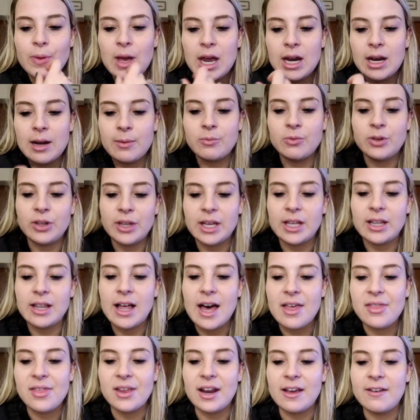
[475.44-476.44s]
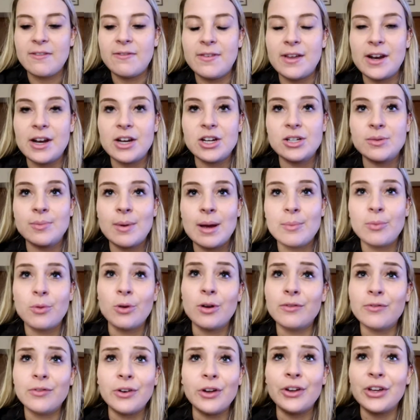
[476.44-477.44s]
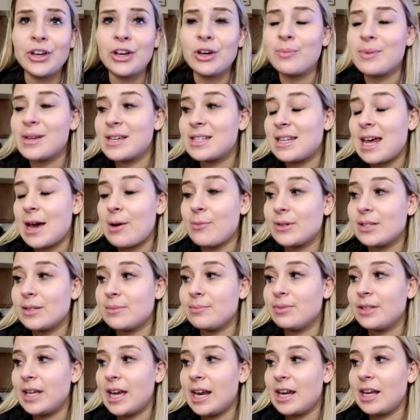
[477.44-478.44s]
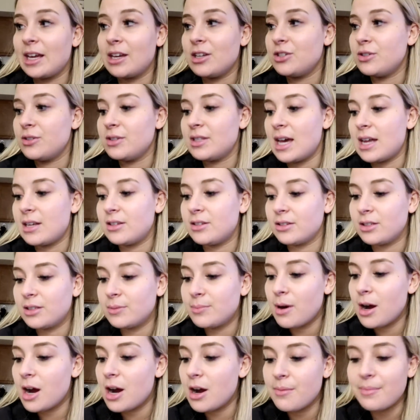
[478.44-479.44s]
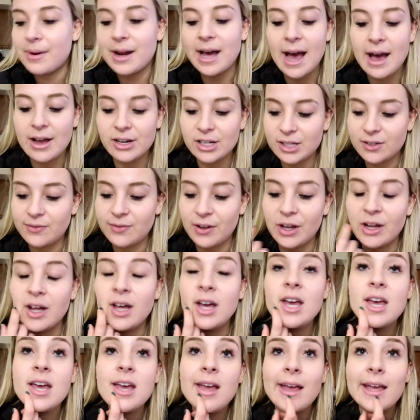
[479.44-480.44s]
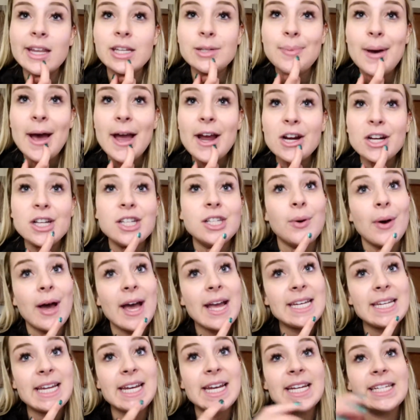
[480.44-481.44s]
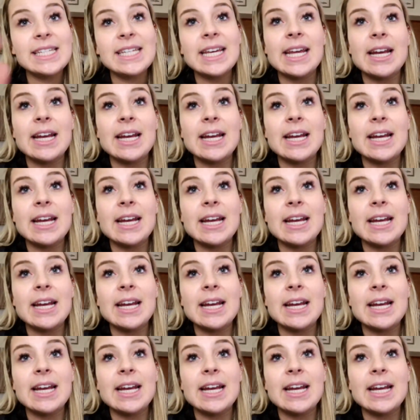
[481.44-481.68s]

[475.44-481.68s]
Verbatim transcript: and I'm really glad that I finished my portfolio because I wasn't planning on doing that till tomorrow, but I just felt inspired, so I did it,